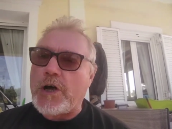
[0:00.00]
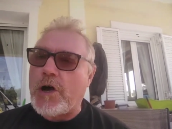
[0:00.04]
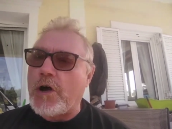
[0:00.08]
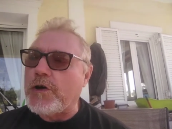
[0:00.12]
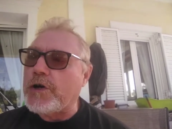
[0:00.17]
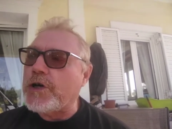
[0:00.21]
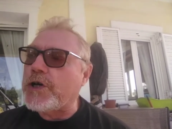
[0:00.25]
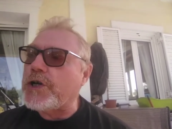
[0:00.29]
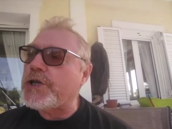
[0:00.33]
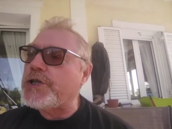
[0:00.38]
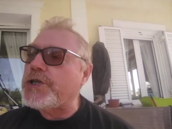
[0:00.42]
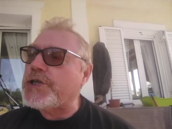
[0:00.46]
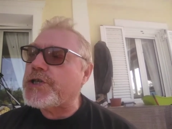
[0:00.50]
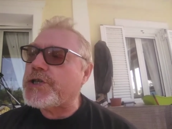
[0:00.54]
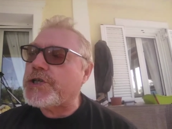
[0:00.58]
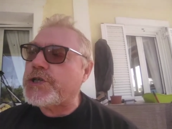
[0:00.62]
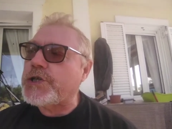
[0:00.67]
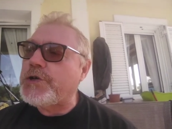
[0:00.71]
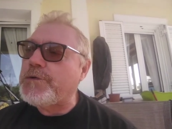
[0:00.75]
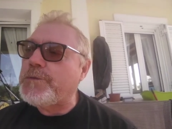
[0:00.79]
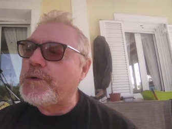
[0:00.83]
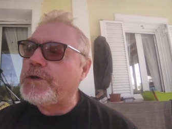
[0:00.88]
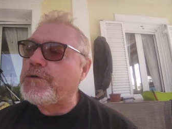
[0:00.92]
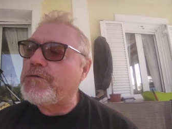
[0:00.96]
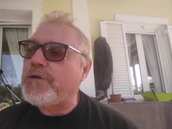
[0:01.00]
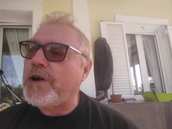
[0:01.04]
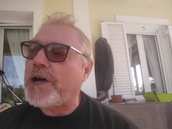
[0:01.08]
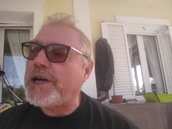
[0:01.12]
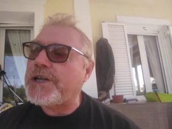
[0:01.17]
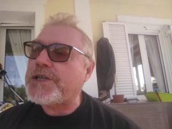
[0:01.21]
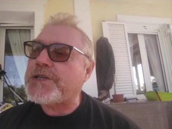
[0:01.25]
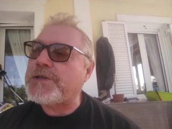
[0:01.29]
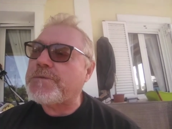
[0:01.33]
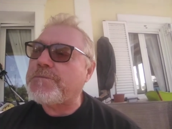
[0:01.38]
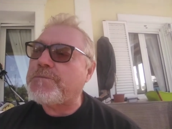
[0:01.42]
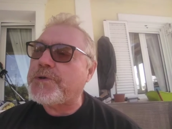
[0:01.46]
on Consumer
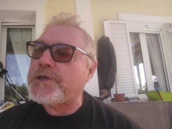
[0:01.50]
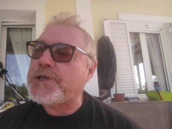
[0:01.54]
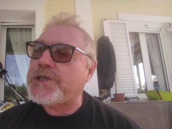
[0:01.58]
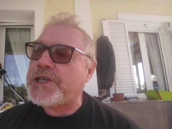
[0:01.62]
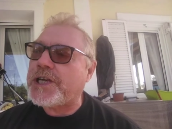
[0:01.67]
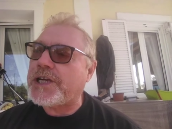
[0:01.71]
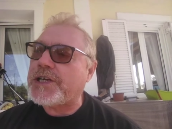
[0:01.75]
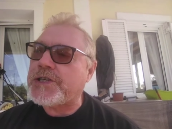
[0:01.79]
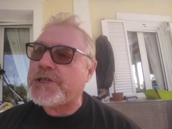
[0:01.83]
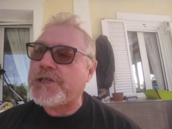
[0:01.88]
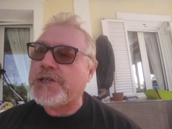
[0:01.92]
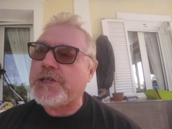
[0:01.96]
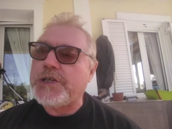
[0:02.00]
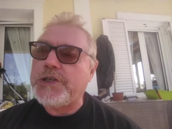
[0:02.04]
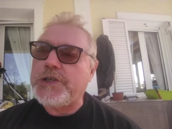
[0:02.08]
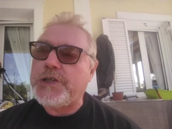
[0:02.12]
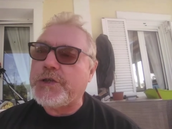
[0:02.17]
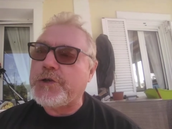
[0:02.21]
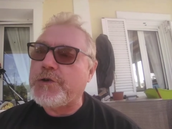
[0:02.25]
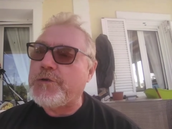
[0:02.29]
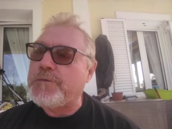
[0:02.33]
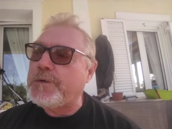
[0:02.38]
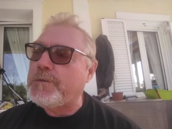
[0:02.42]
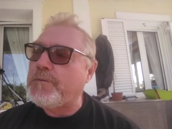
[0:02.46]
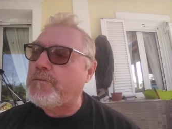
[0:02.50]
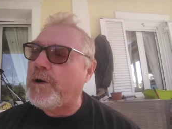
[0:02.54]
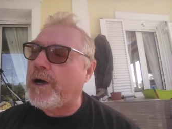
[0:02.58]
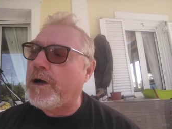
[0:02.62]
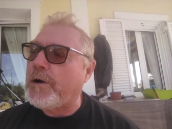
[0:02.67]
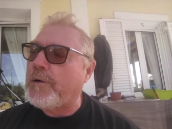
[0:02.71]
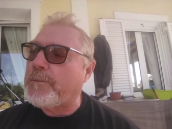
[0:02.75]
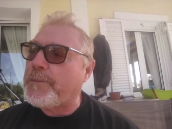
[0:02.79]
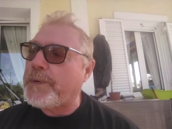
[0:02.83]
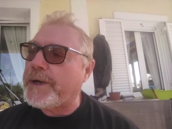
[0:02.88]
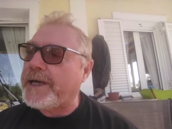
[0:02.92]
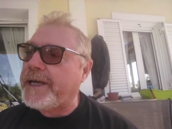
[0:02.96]
Rights and Protection and Human
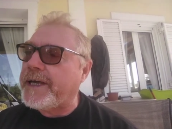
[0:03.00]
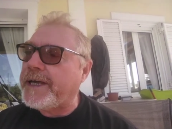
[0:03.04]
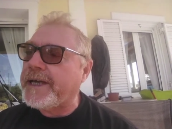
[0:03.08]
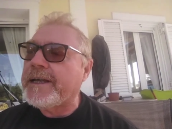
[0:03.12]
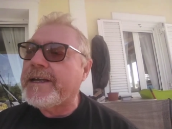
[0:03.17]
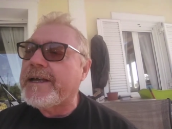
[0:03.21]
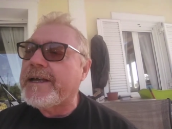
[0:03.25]
Well-being.